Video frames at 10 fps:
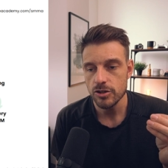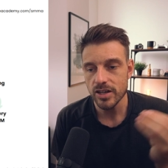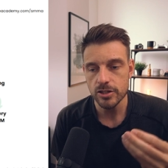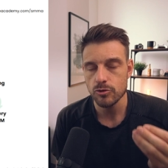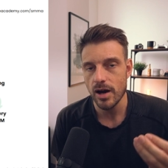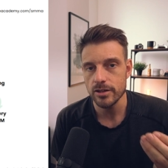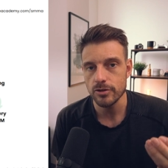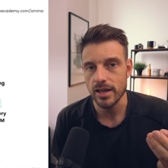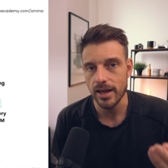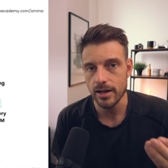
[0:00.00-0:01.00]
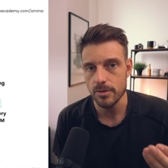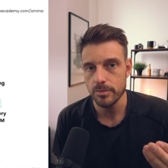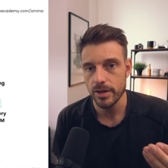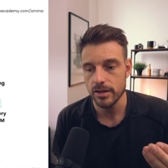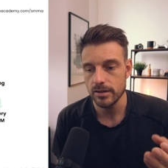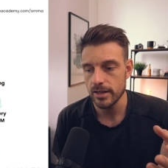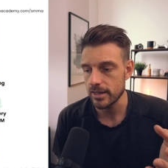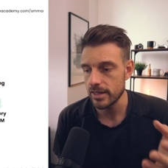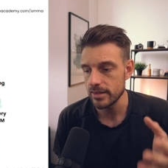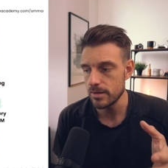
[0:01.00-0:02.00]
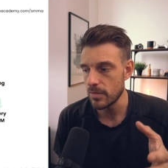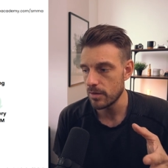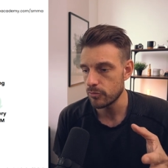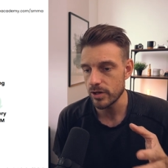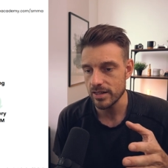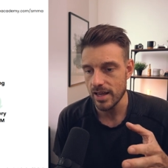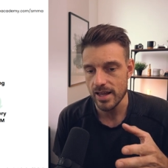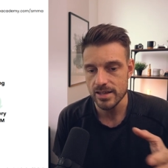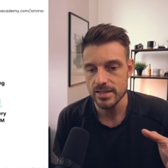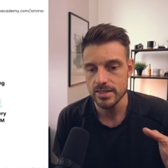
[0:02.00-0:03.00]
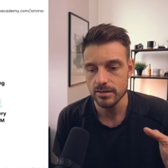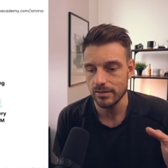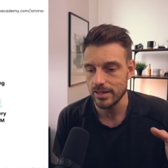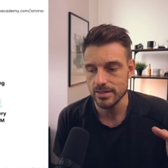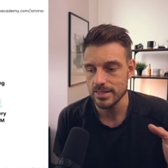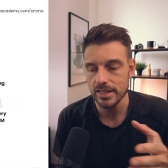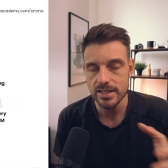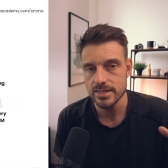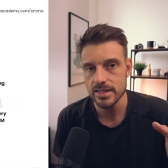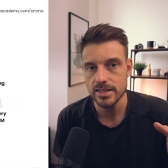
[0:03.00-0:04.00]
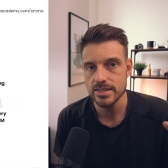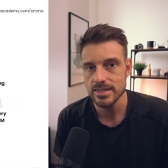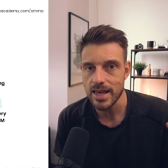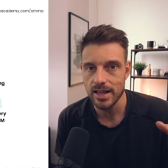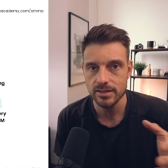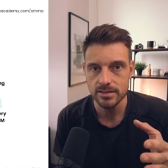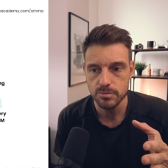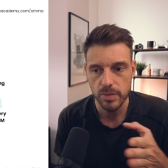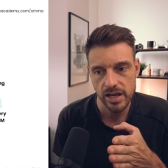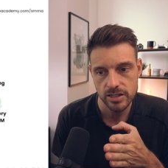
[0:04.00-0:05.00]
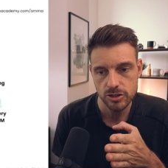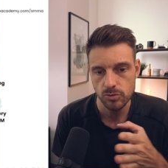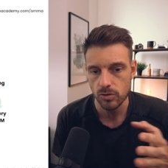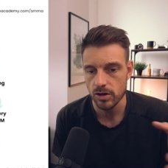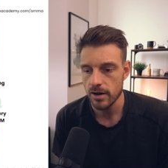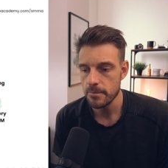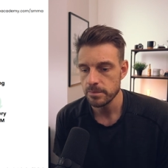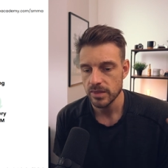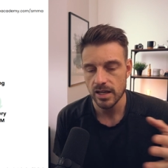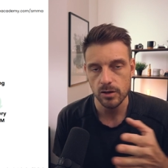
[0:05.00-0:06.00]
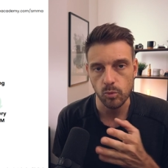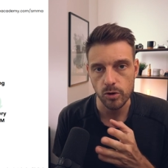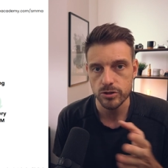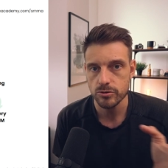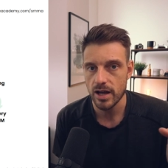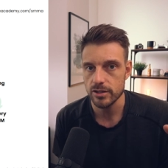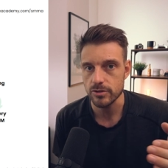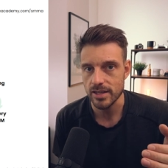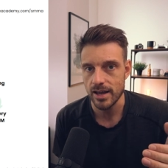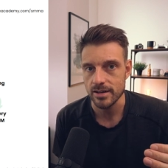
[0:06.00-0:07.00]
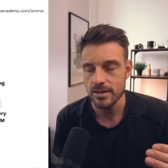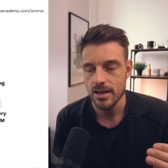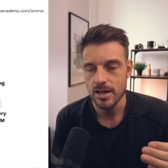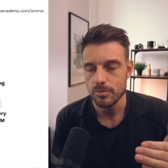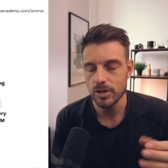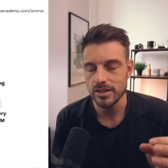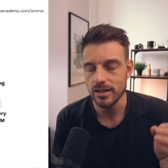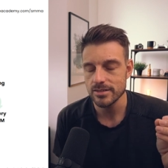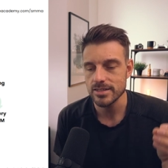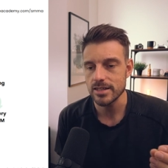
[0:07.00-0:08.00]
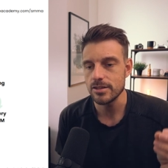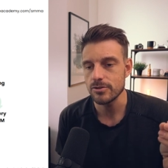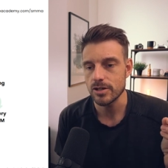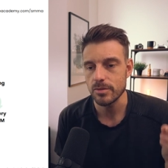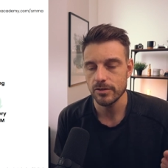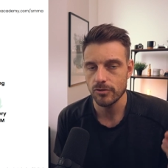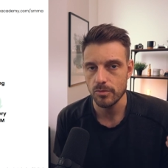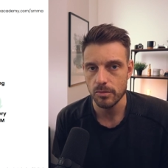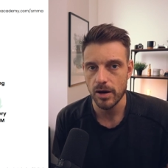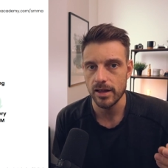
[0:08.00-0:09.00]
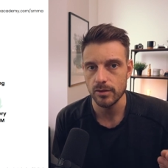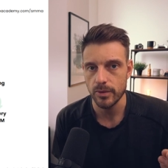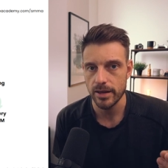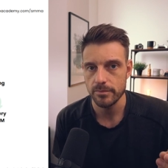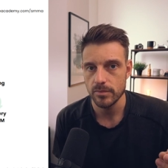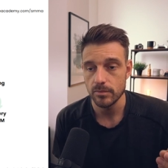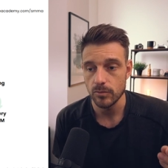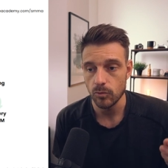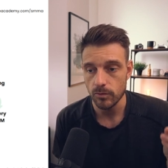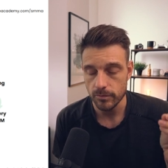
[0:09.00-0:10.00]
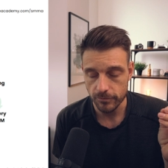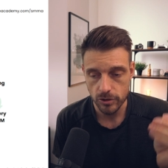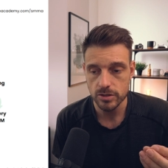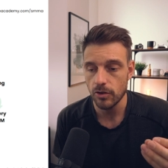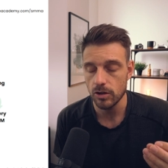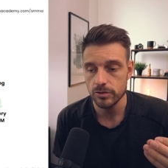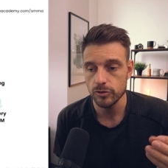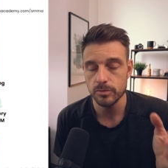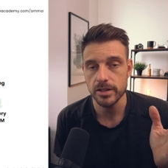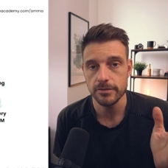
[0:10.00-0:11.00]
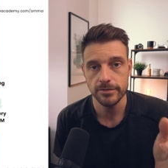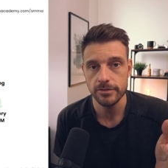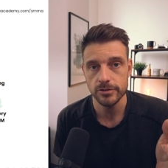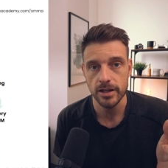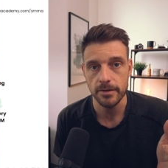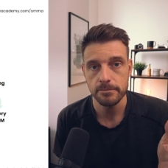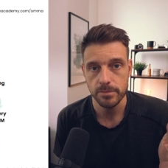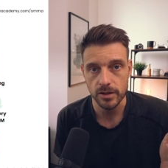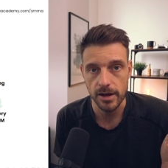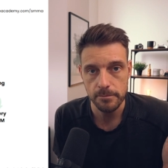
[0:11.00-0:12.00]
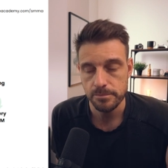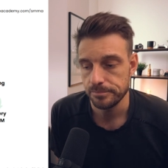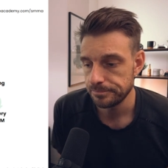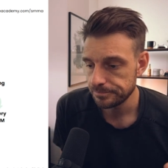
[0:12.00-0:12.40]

you can try to hit up like hit them up with any like sleazy sales pitch or kind of word track you can but they'll see you coming from a mile away. First of all, you'll be the fifth today, okay?